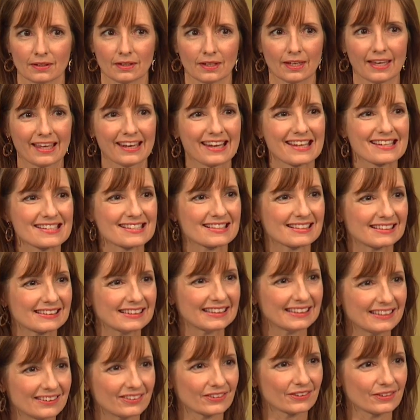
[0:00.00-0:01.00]
And as
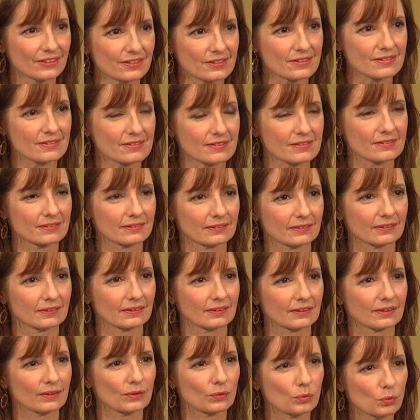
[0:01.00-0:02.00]
leaders,
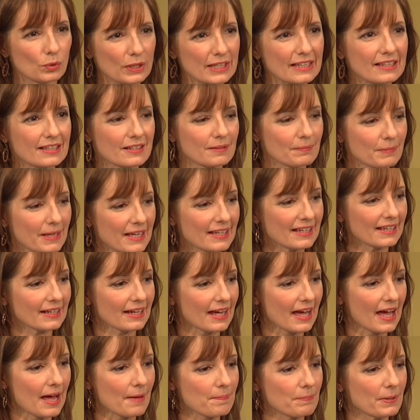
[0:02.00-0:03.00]
we can make it
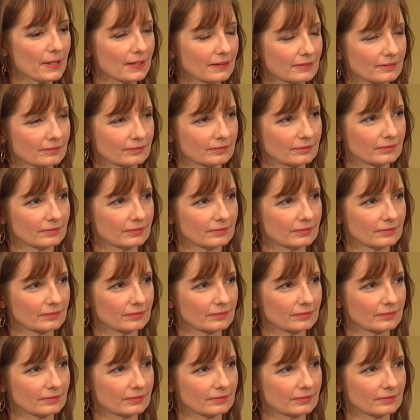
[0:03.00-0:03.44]
happen.